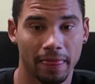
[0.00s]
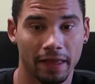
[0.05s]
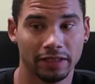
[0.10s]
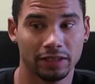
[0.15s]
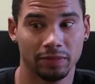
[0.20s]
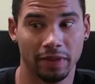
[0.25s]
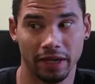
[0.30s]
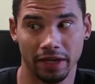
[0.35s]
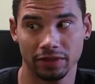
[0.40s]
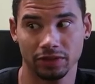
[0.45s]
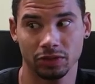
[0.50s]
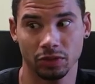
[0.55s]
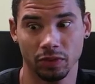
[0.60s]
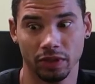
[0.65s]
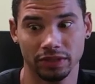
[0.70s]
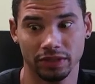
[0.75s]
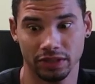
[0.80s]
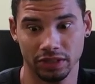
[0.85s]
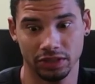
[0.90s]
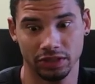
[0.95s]
as many as there
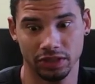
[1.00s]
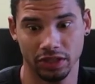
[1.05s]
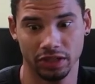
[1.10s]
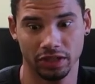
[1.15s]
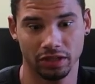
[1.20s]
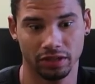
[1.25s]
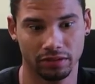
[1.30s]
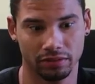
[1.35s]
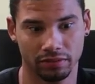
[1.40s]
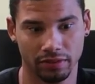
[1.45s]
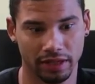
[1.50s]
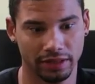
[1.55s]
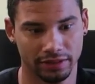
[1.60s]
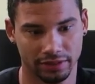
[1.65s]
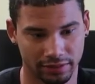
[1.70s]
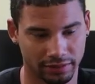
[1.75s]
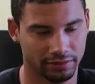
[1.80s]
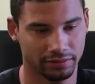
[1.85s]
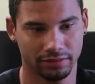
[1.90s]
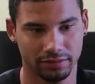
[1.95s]
was this year,
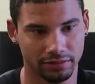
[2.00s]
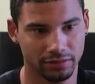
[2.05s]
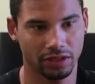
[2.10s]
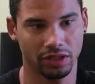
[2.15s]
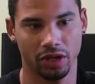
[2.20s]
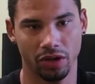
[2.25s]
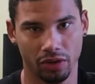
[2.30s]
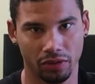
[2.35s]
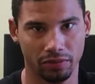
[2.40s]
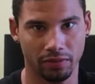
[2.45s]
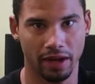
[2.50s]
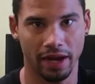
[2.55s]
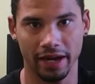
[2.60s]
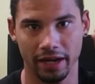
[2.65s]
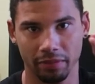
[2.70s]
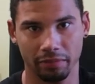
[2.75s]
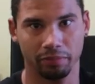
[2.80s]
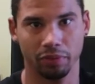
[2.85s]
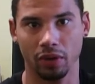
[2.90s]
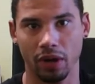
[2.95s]
as, you know,
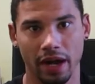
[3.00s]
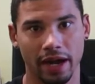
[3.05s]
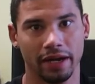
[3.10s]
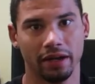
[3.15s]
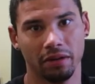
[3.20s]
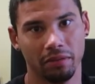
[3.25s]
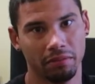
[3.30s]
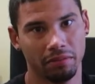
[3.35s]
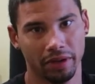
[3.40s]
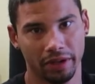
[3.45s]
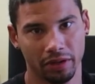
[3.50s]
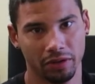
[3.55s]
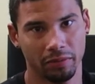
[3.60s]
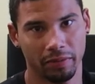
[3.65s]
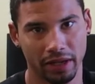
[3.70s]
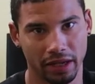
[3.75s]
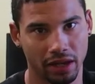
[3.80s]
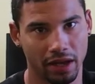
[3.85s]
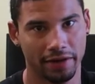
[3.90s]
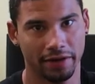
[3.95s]
item for item, but it'll
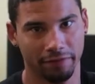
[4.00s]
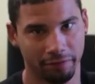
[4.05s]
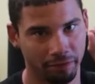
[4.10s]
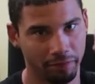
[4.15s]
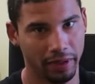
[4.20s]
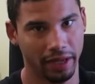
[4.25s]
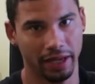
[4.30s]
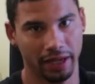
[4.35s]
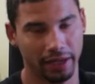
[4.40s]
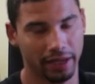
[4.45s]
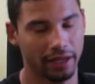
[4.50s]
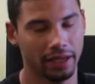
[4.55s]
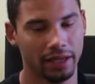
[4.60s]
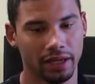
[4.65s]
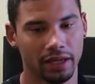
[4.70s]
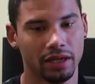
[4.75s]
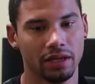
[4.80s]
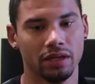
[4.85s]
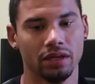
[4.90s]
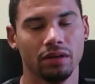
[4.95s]
be a lot of big,
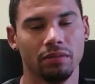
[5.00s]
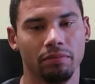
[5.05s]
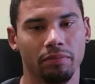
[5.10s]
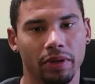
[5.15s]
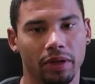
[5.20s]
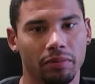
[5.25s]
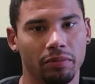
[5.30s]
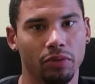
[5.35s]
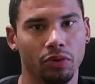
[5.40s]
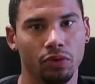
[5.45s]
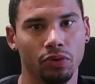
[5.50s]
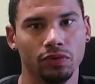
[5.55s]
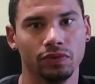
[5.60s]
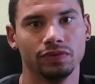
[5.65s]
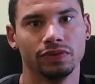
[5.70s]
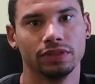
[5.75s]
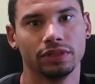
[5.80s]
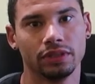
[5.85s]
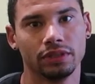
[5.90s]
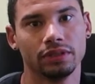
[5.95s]
big
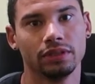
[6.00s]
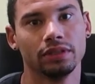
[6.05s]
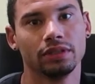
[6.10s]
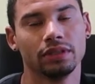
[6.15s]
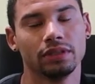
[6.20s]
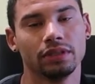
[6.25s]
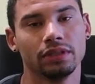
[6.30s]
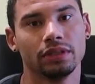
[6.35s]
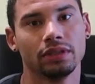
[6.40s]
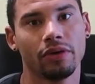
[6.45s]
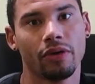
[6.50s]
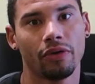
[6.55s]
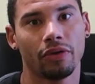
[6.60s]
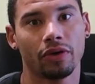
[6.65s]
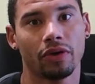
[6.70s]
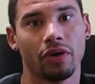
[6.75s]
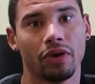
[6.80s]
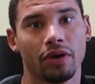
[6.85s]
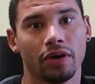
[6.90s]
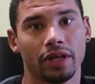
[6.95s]
moves on
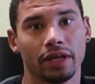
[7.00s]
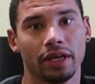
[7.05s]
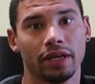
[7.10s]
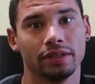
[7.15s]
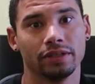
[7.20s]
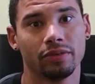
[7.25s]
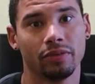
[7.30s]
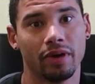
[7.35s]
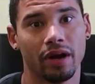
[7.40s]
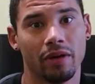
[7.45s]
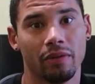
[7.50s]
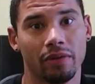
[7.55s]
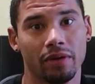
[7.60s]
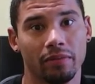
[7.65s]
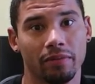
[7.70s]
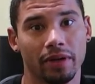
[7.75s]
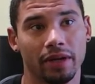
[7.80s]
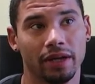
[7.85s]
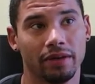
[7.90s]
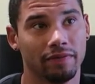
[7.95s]
the car to get it to where I
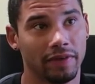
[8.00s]
want to be.